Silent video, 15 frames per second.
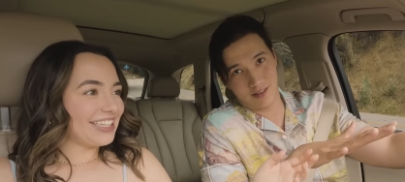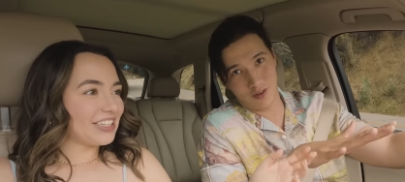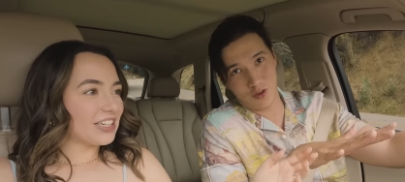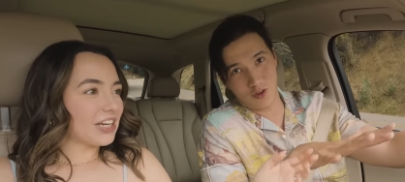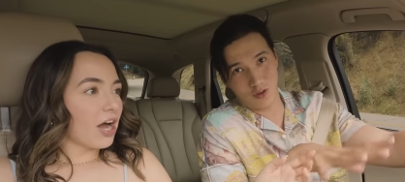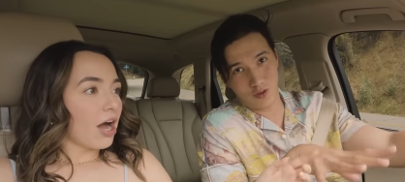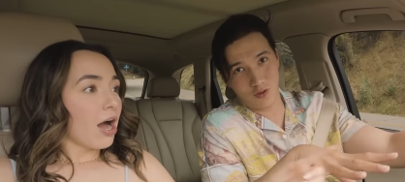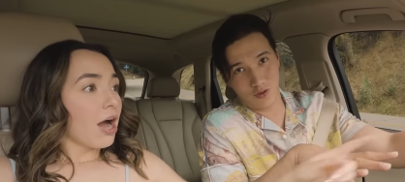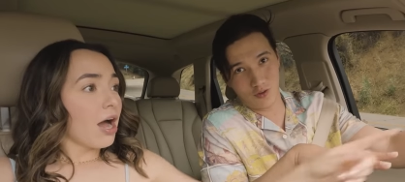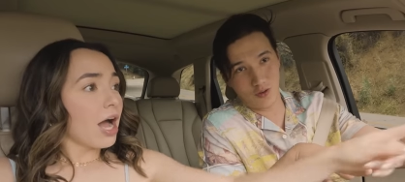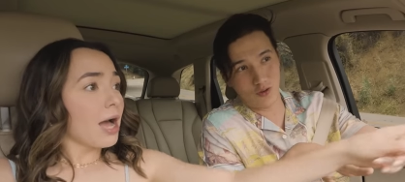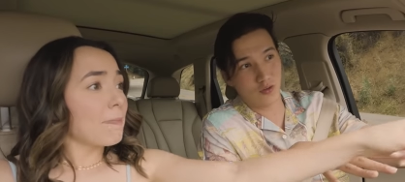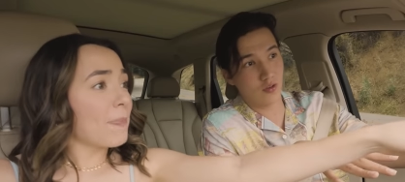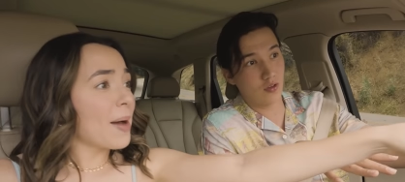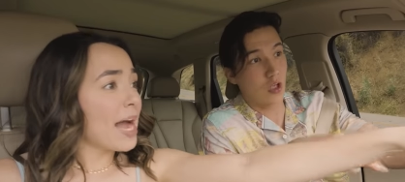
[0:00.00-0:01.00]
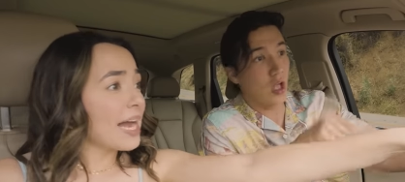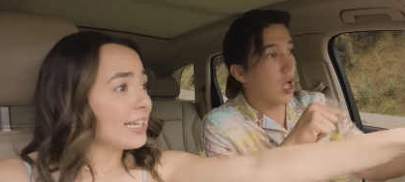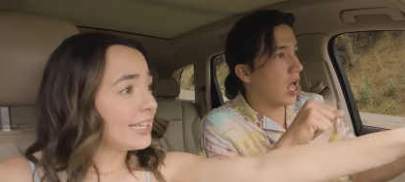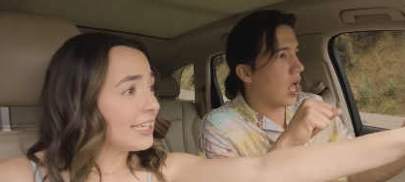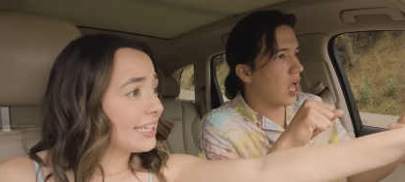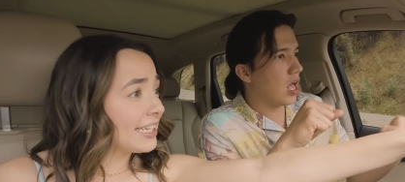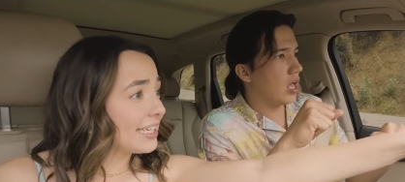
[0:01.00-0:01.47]
Speaker 1: You can, you, you, you, a bunny,
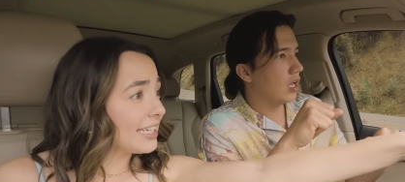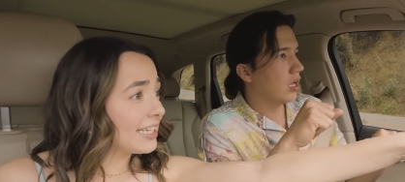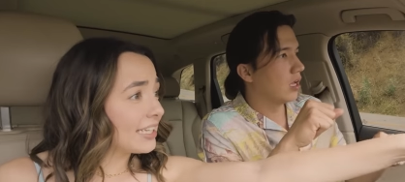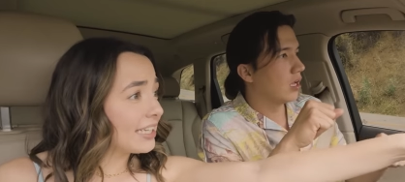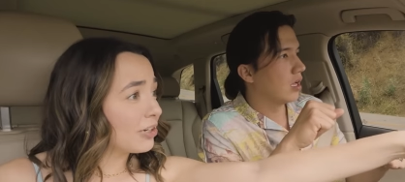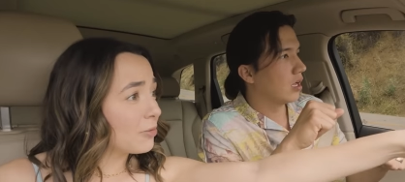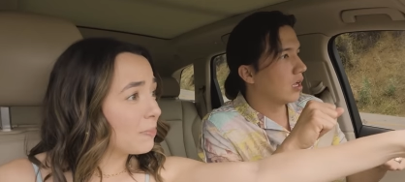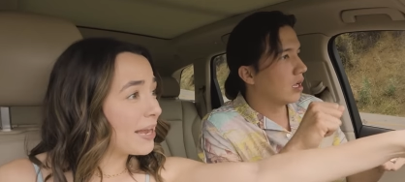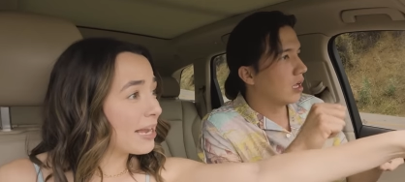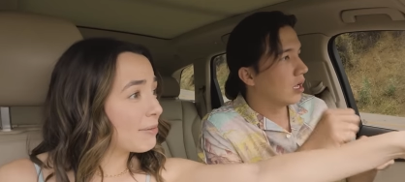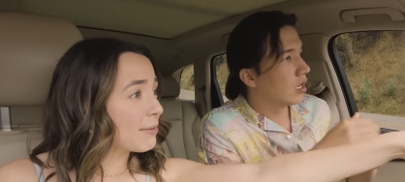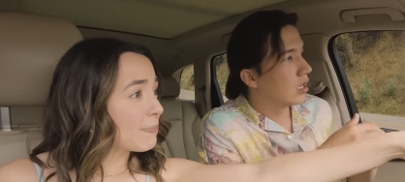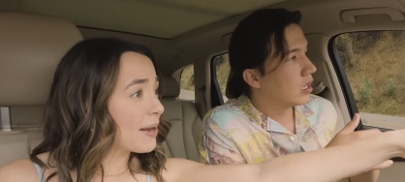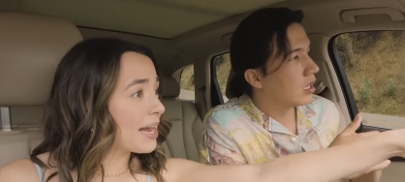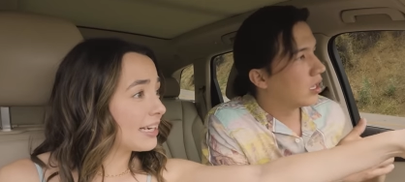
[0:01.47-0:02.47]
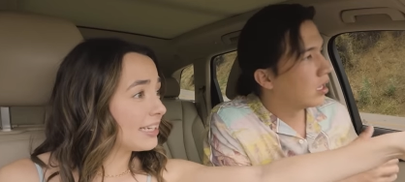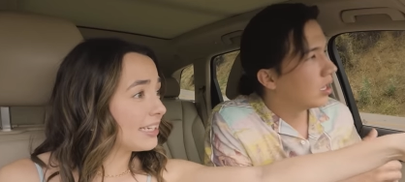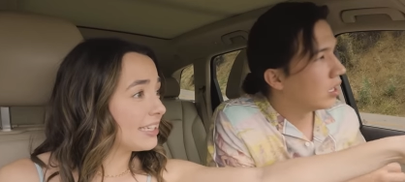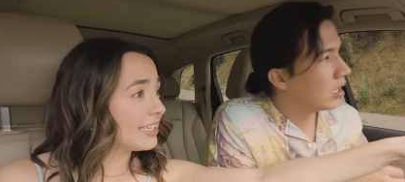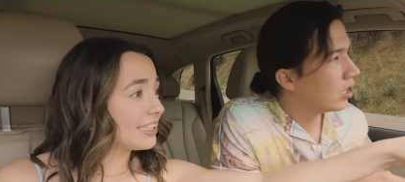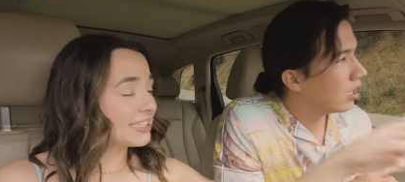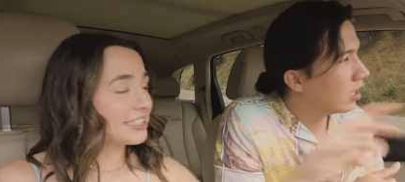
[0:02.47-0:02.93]
oh. little baby bunny.
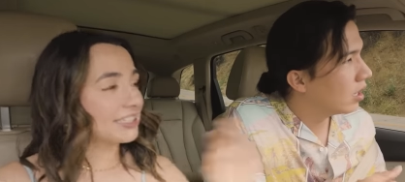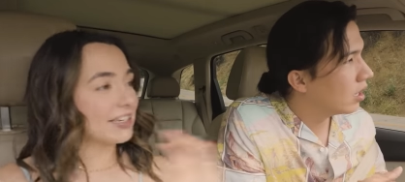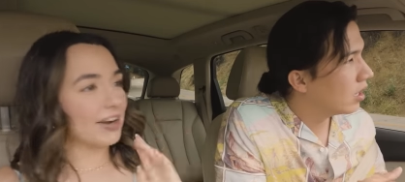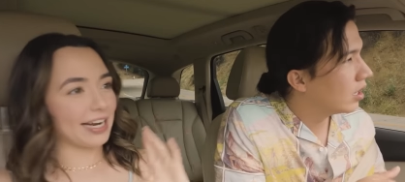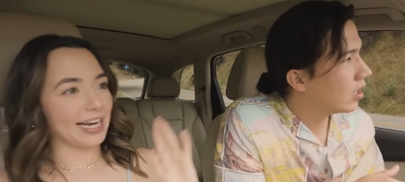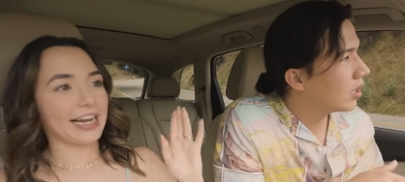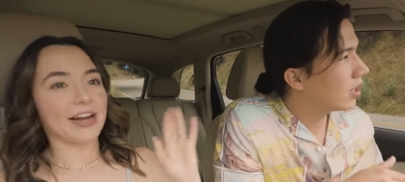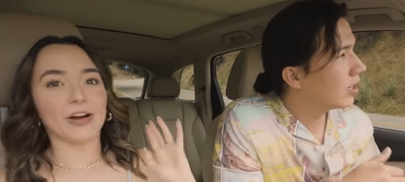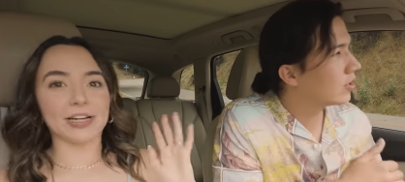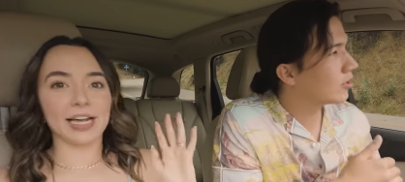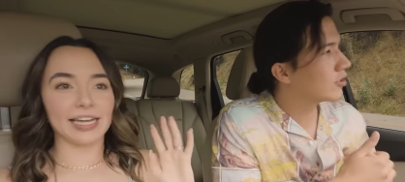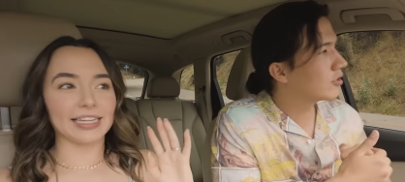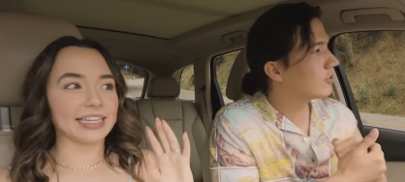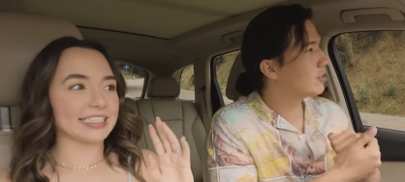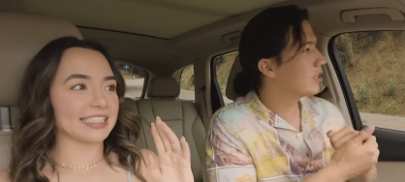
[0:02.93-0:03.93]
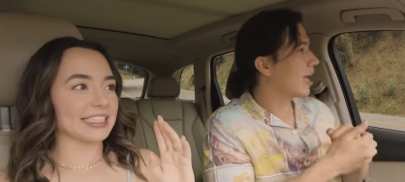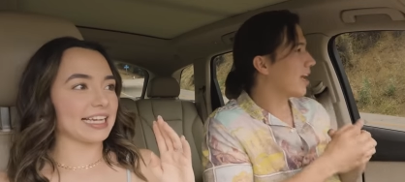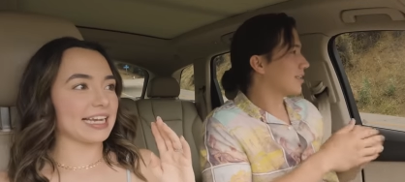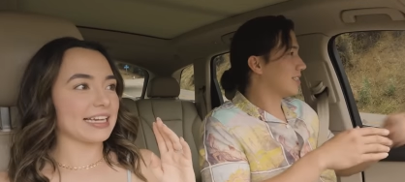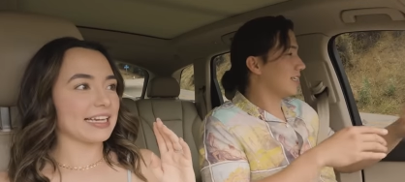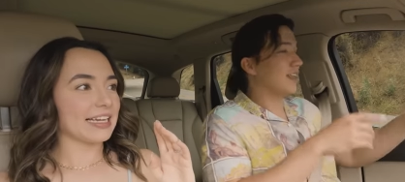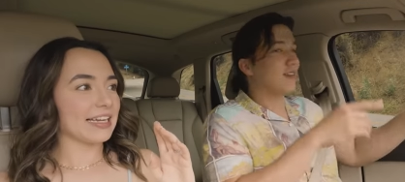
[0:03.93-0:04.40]
Sorry.
Speaker 2: Oh, okay, that's yeah.
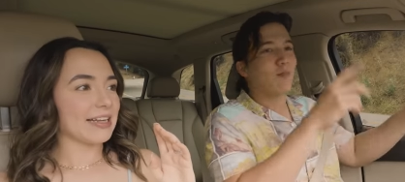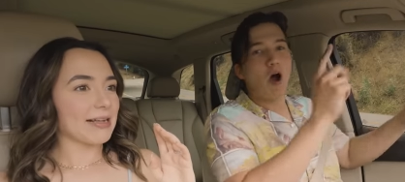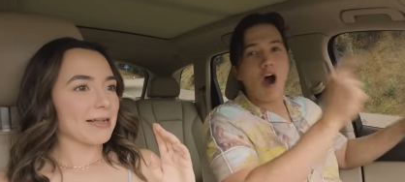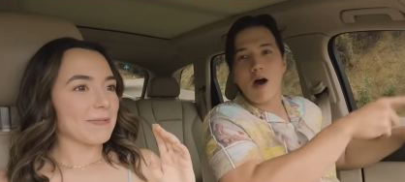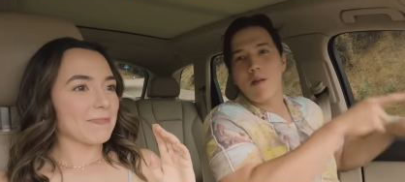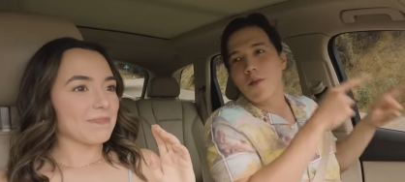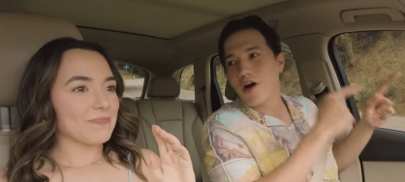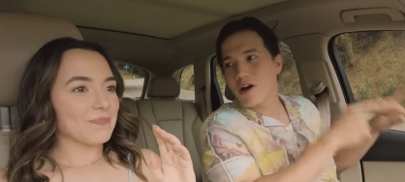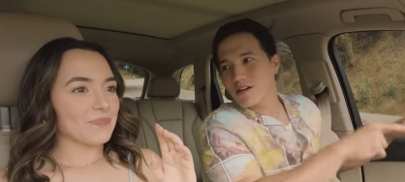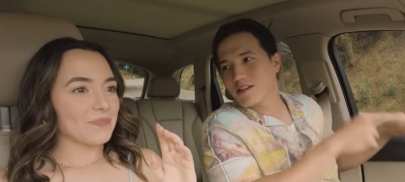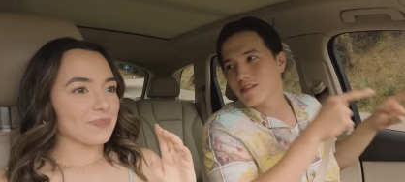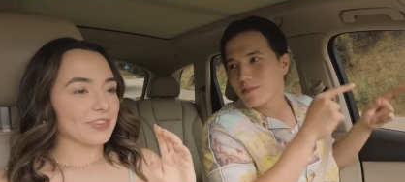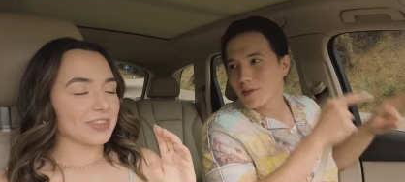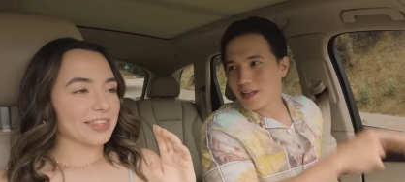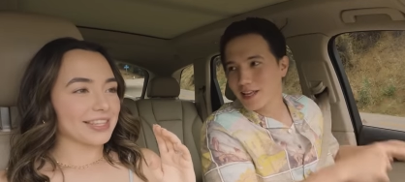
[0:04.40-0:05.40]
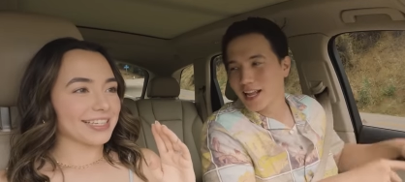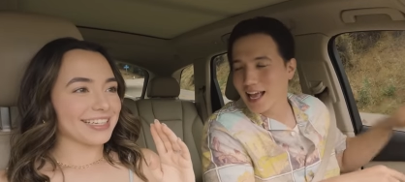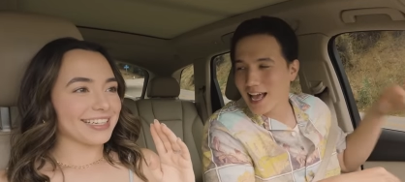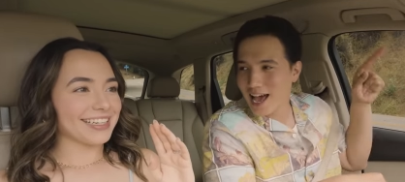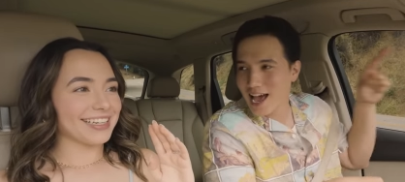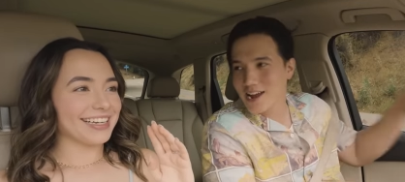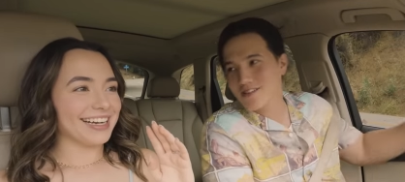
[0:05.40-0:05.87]
Like, see, it's all part of the plan. I
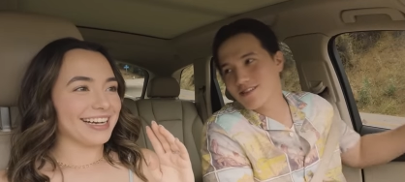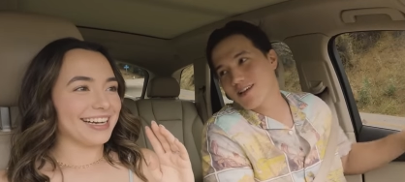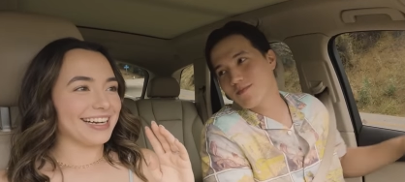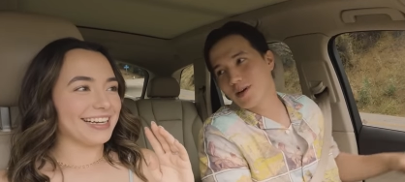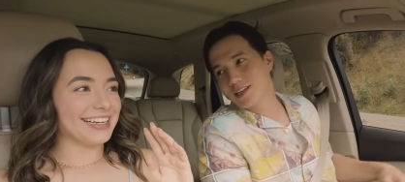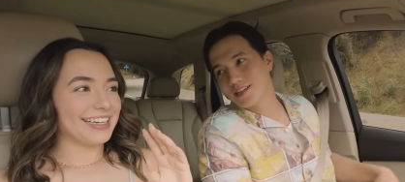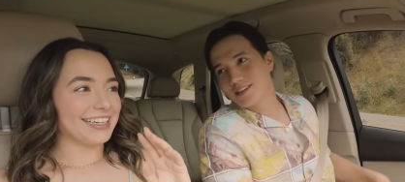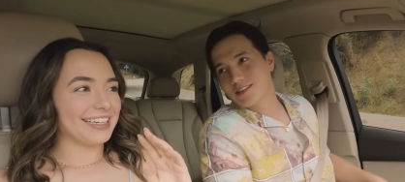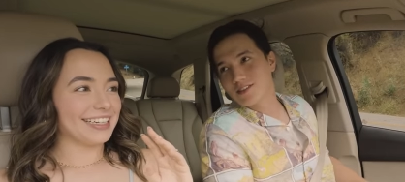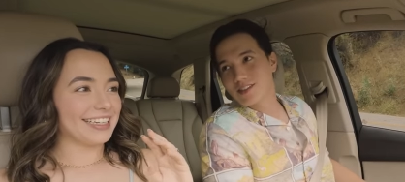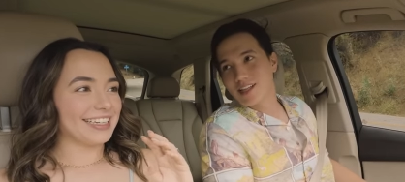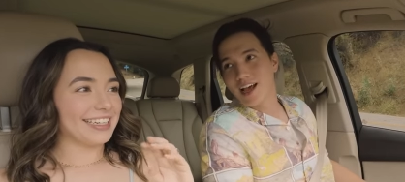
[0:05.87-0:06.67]
hired that bunny to do